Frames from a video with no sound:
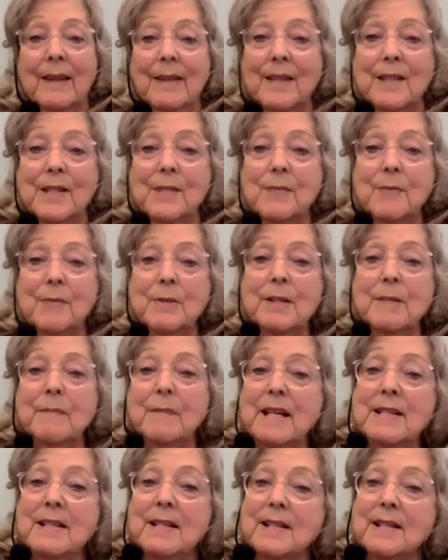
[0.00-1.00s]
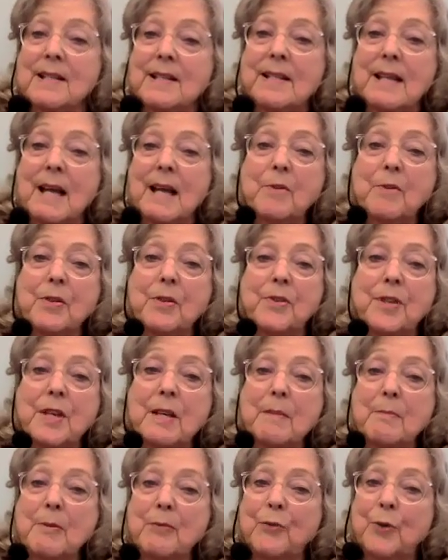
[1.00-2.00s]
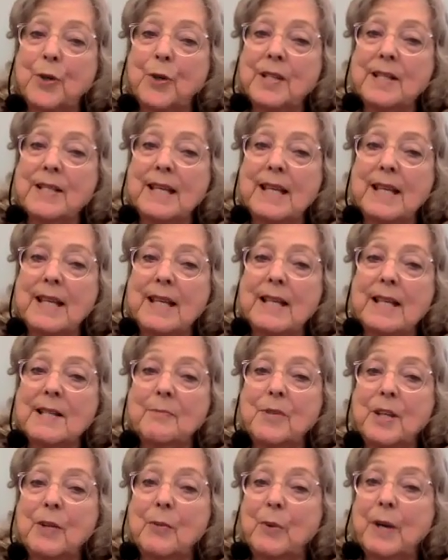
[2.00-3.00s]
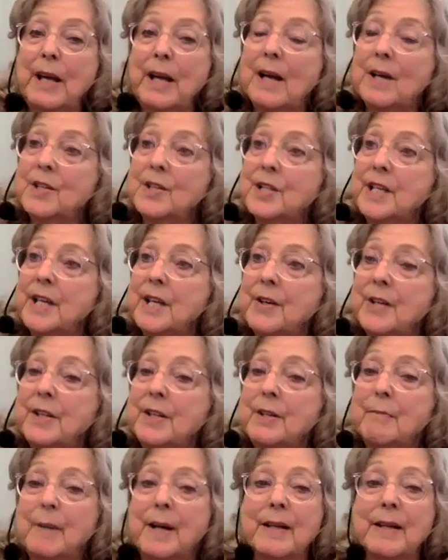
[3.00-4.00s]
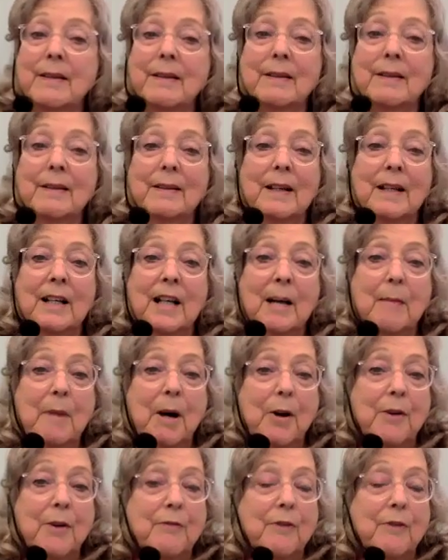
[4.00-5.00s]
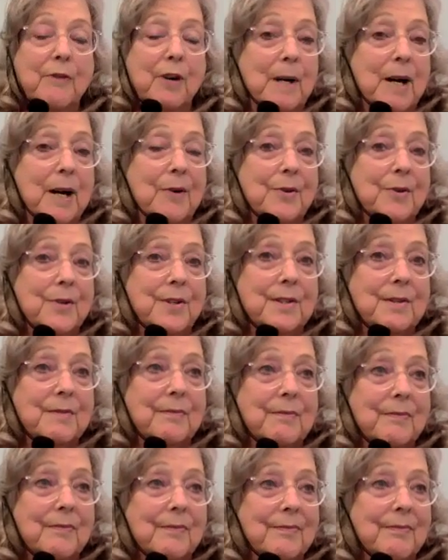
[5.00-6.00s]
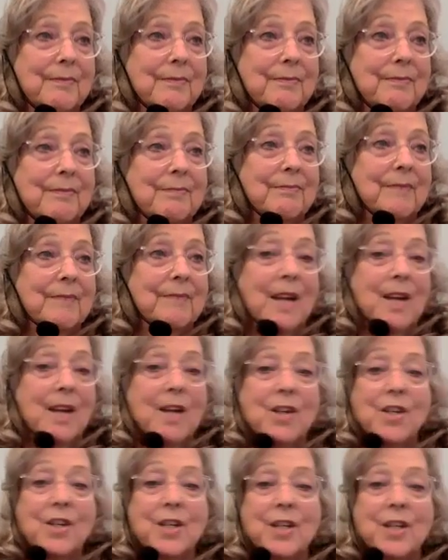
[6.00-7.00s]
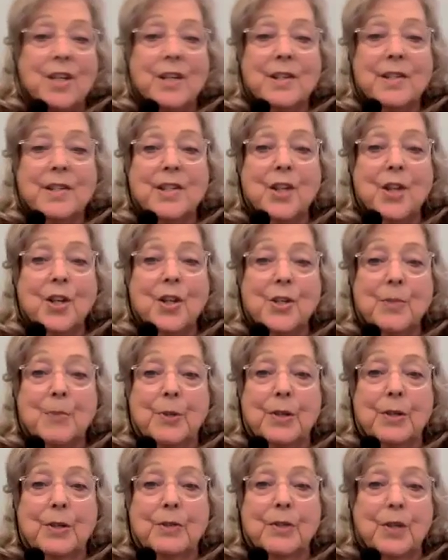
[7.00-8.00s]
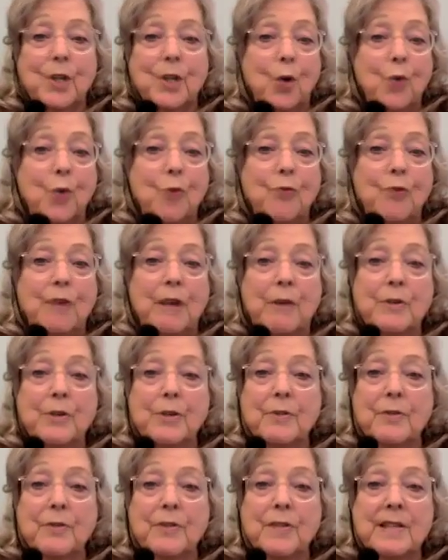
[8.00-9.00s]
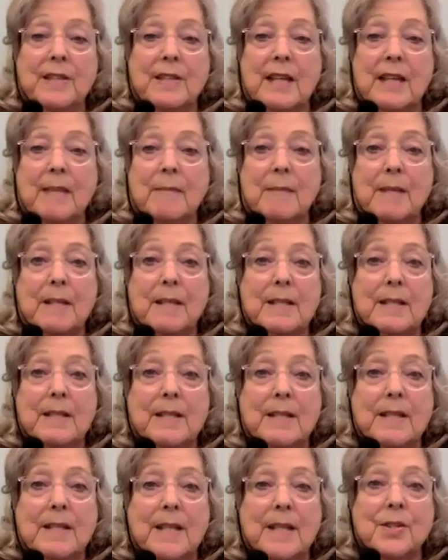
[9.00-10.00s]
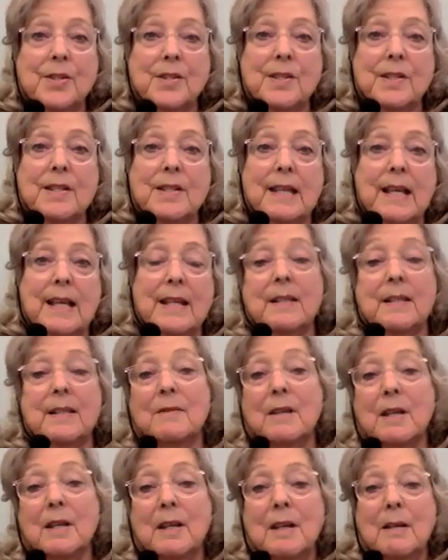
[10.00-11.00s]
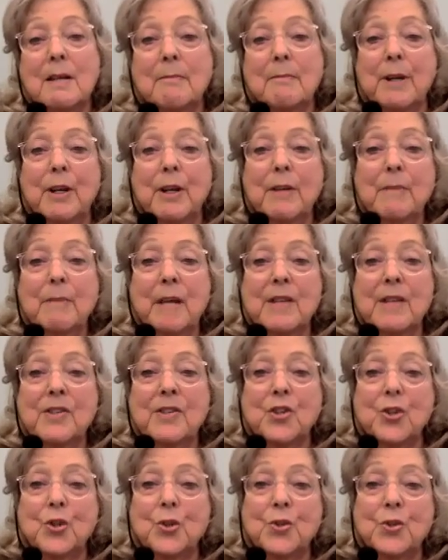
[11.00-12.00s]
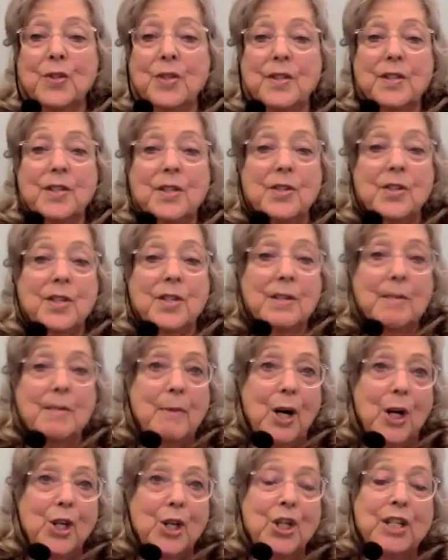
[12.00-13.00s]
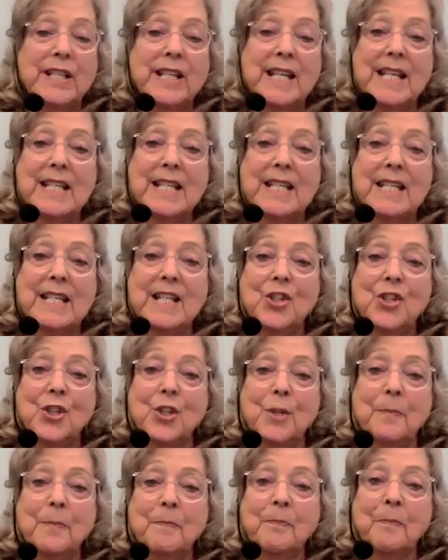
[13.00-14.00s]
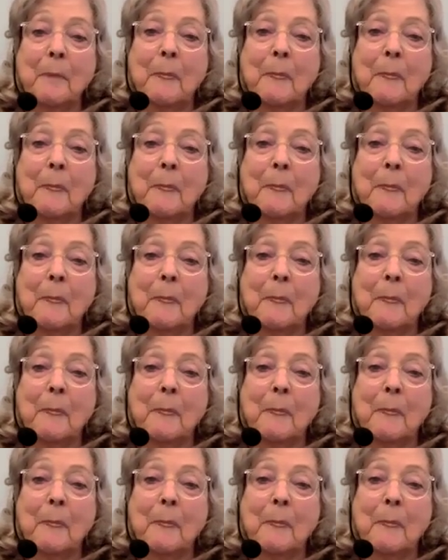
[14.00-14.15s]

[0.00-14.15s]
This really makes us stop to think before saying something reactionary that might come out of our mouths. Sharon Salzberg, the co-founder of Insight Meditation Society in Barre, Massachusetts, and she's a modern-day teacher,